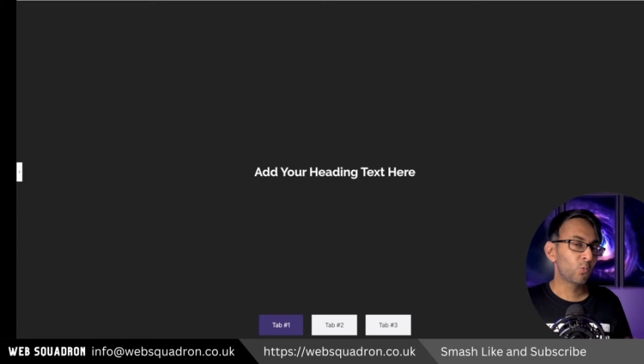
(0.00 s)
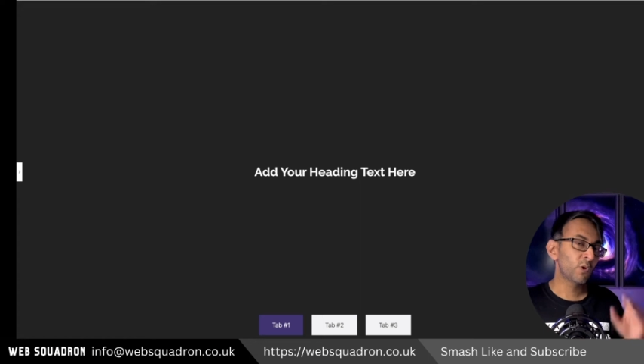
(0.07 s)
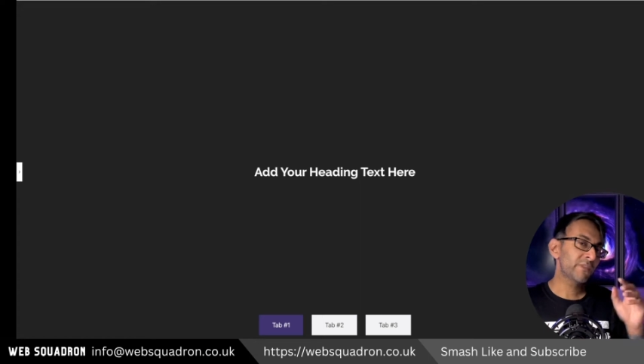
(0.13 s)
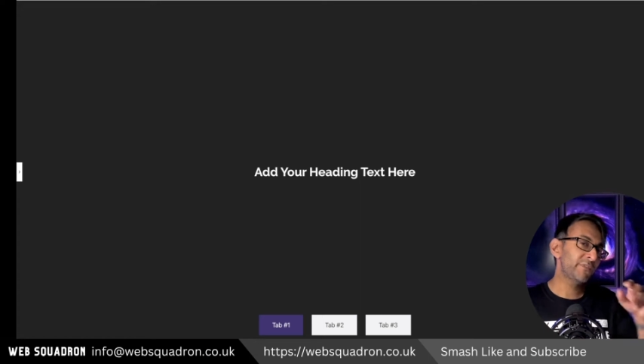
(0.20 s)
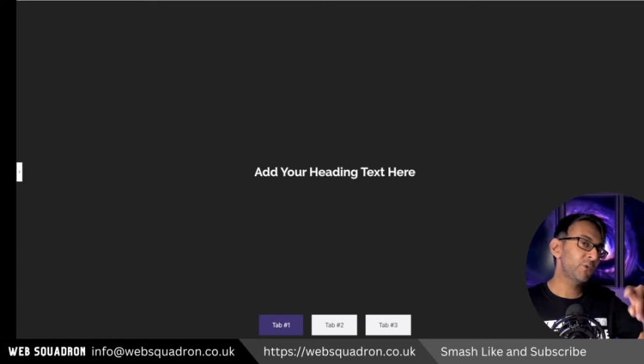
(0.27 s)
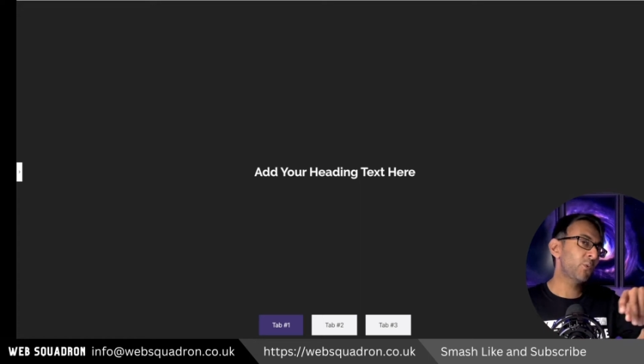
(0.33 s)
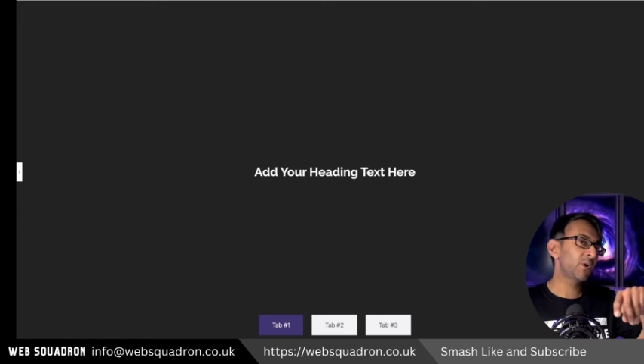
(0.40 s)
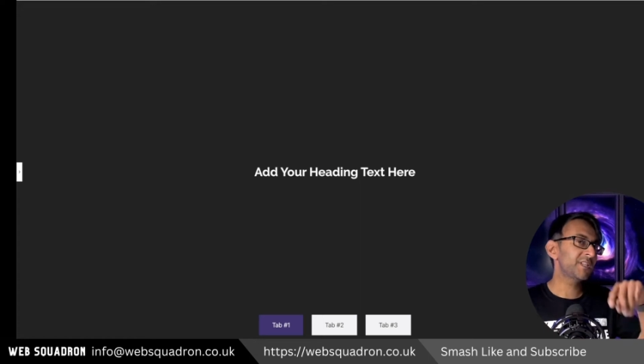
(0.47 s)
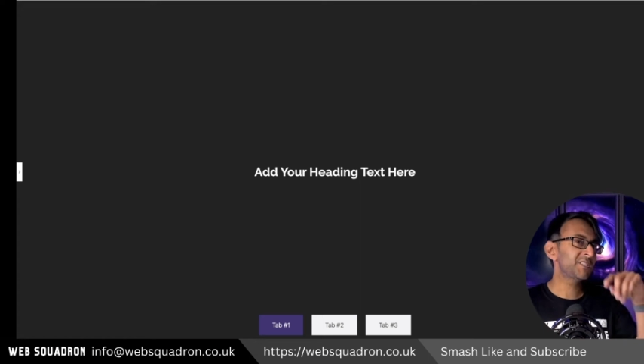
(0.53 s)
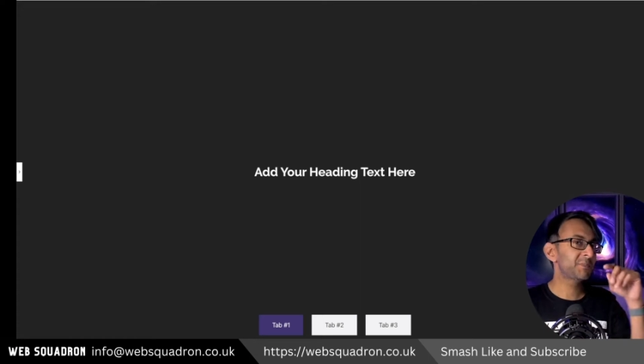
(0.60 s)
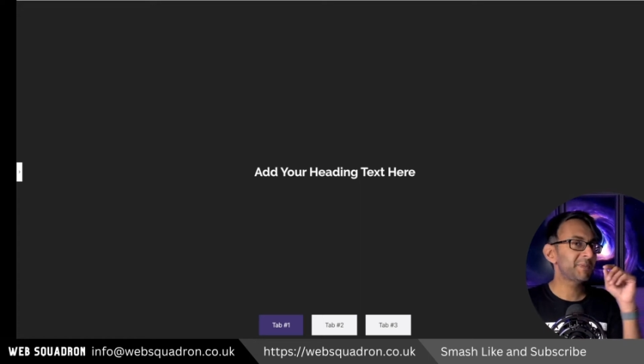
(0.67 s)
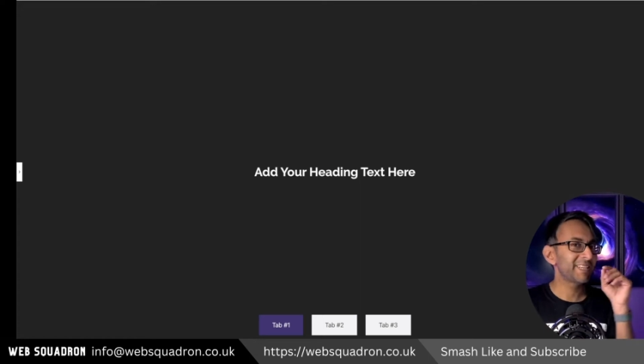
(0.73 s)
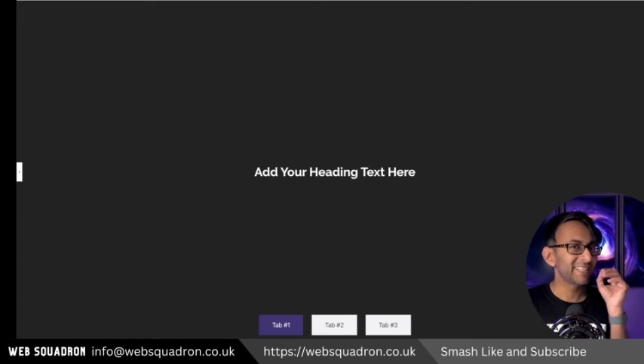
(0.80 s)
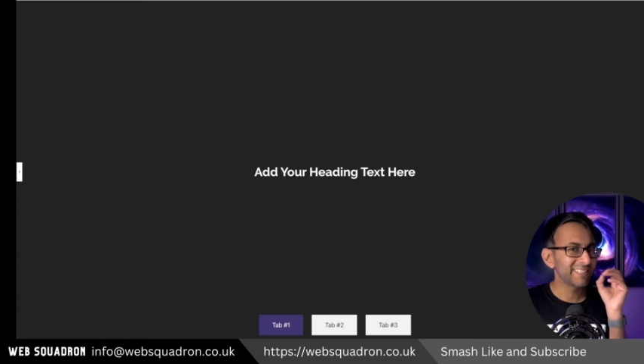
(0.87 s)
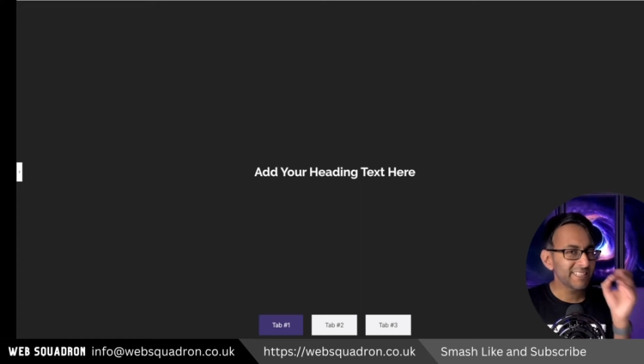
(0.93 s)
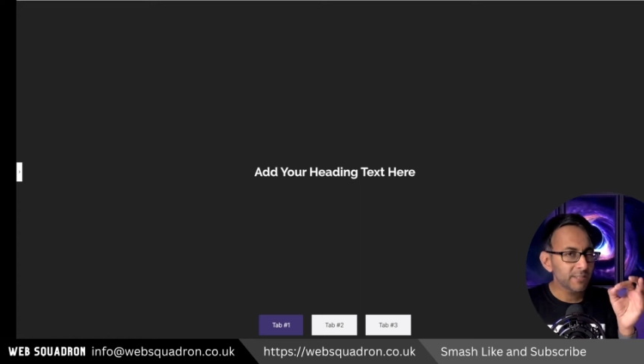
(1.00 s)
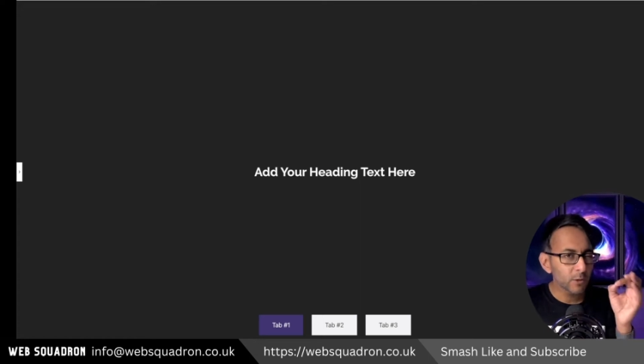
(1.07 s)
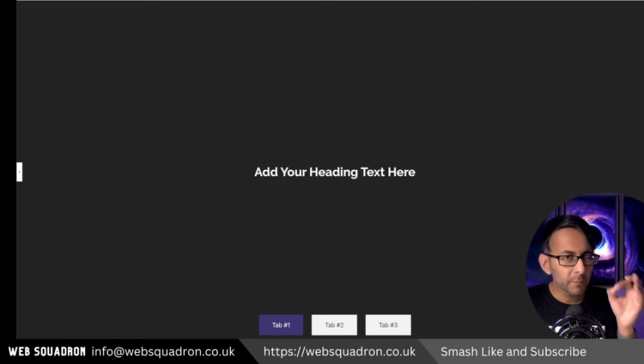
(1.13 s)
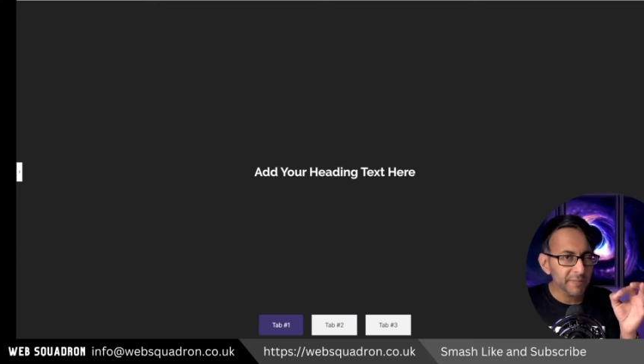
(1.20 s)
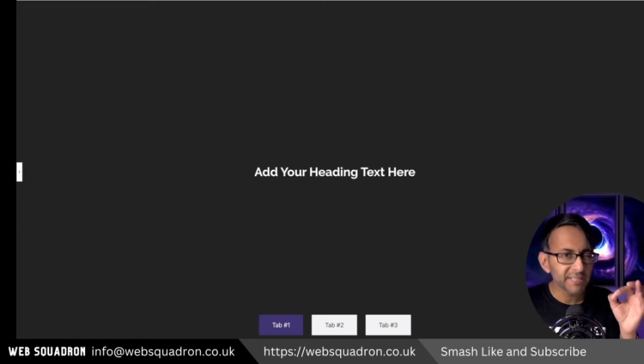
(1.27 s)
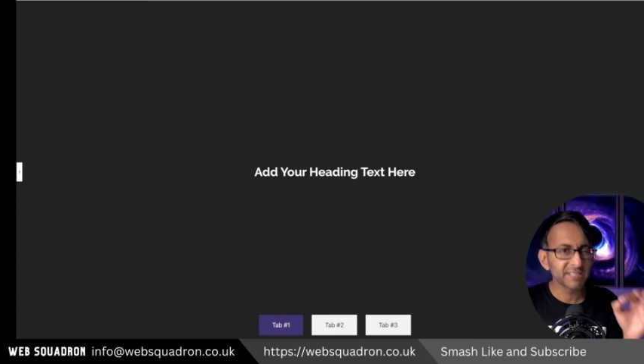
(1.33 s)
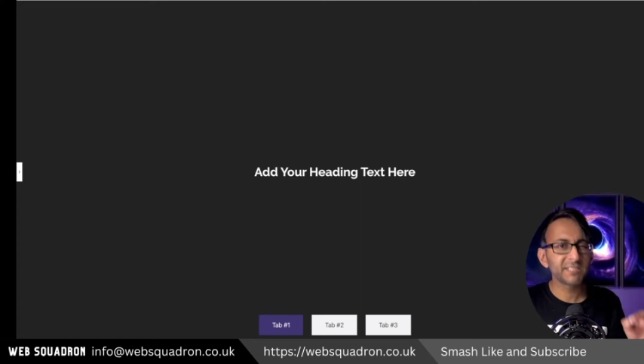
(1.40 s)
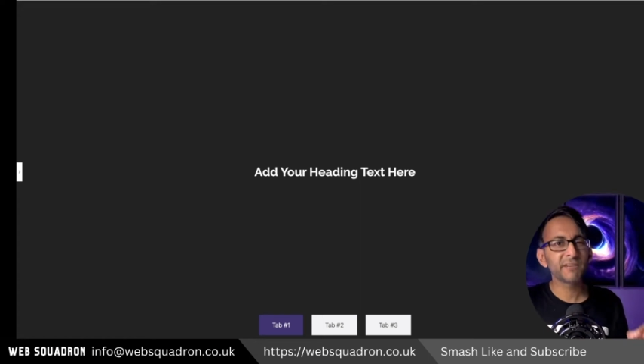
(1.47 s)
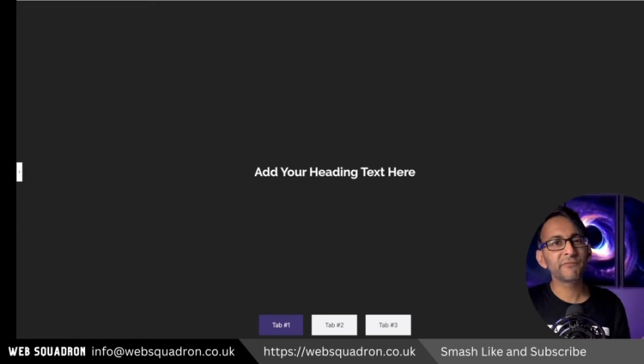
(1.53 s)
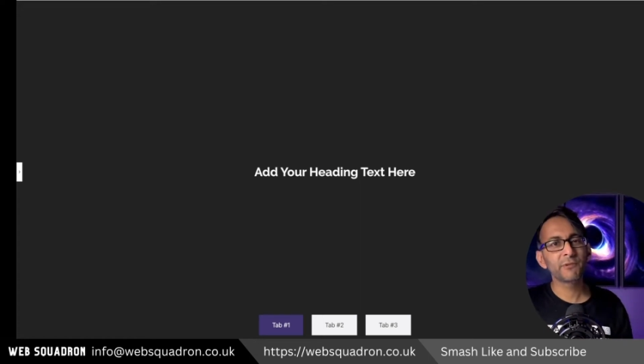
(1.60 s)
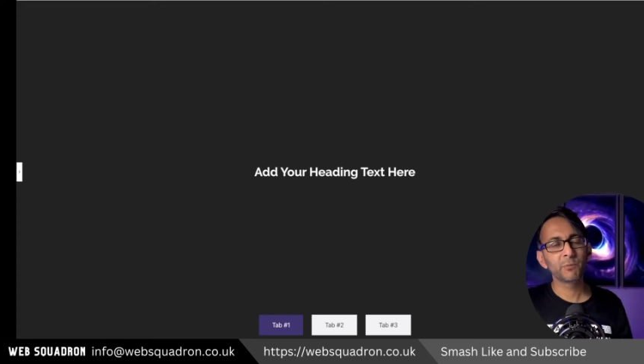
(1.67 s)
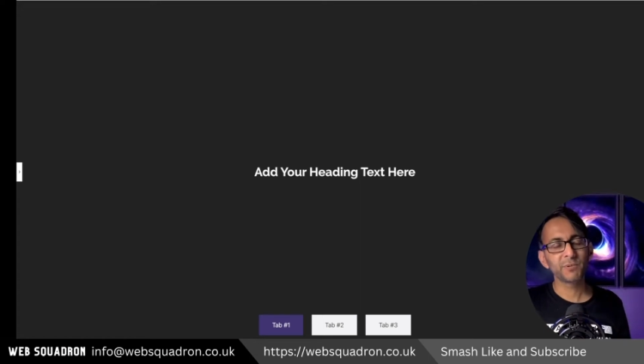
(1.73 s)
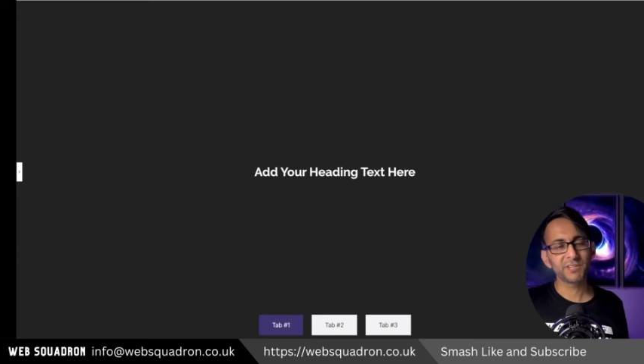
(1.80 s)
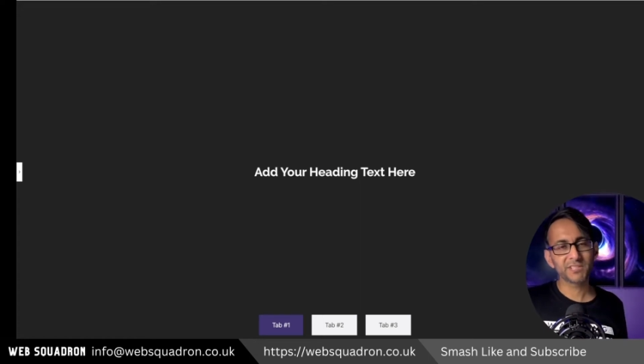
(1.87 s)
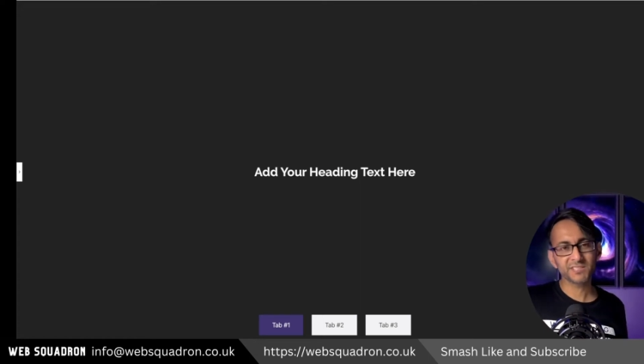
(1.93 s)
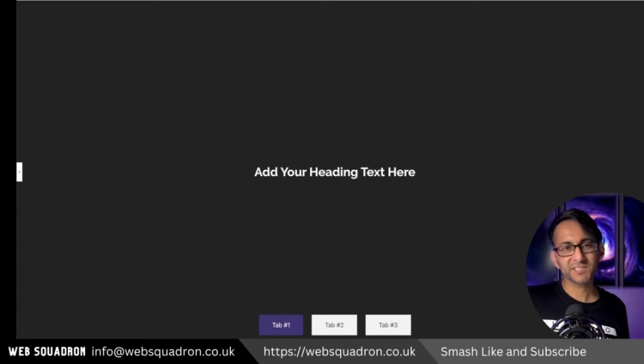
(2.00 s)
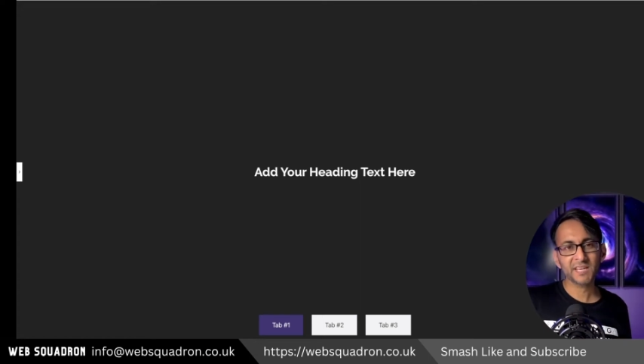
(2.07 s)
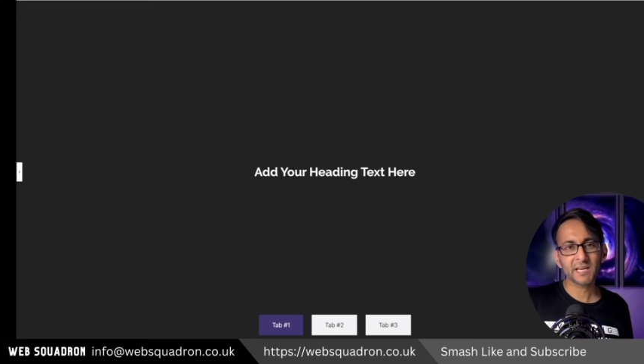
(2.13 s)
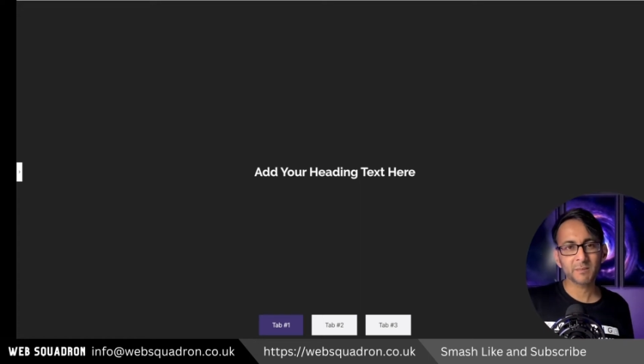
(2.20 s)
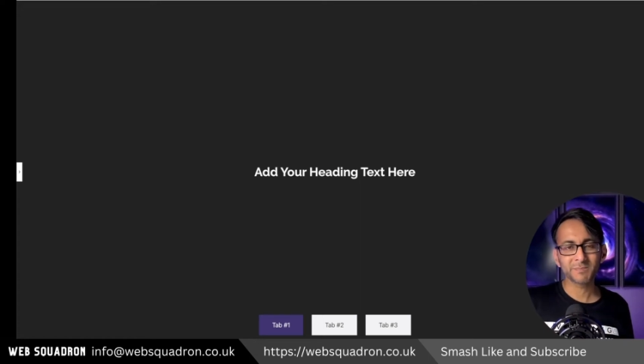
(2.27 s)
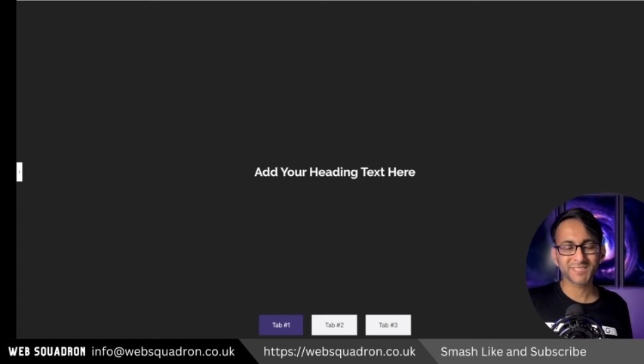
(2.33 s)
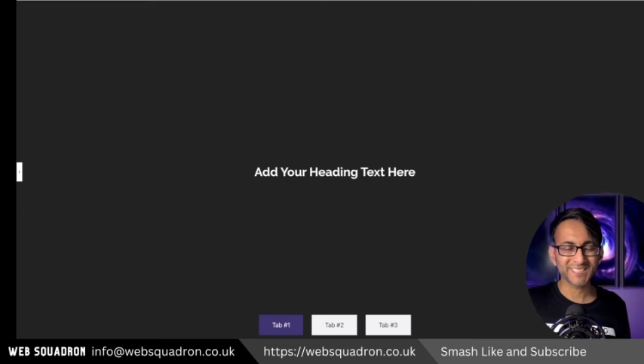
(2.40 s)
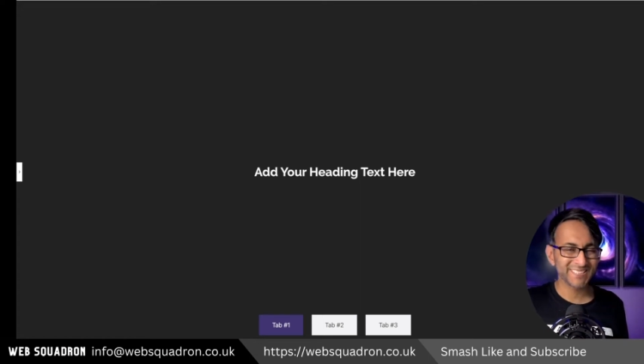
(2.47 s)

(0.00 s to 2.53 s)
What if you wanted to be a little bit different with your tabs